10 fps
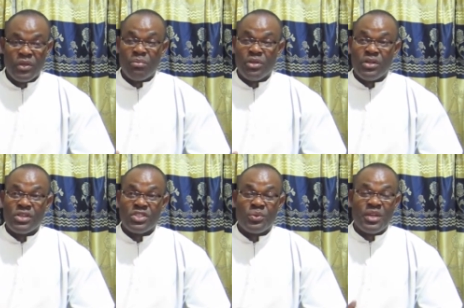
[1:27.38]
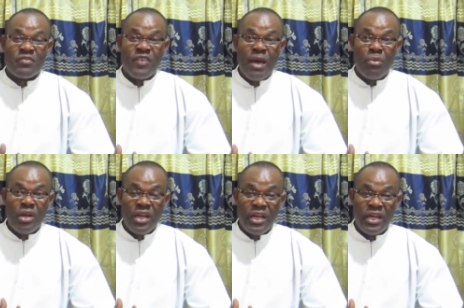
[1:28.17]
because with the
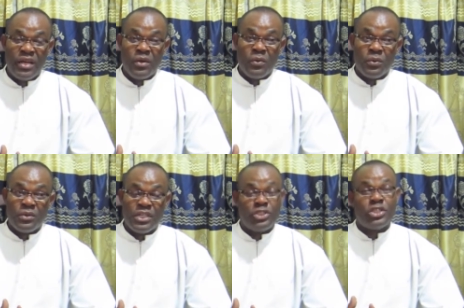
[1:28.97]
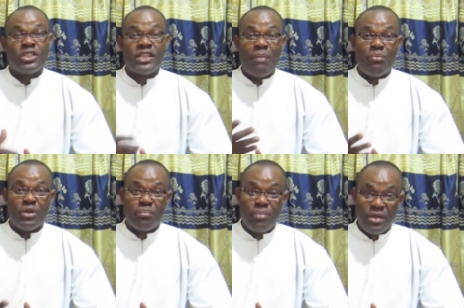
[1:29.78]
family, the church can be
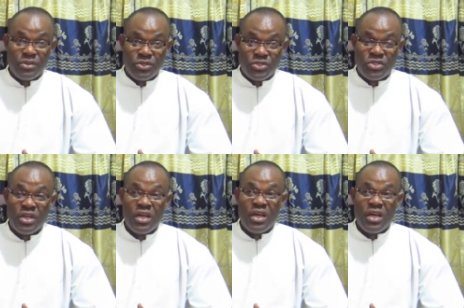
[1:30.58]
rebuilt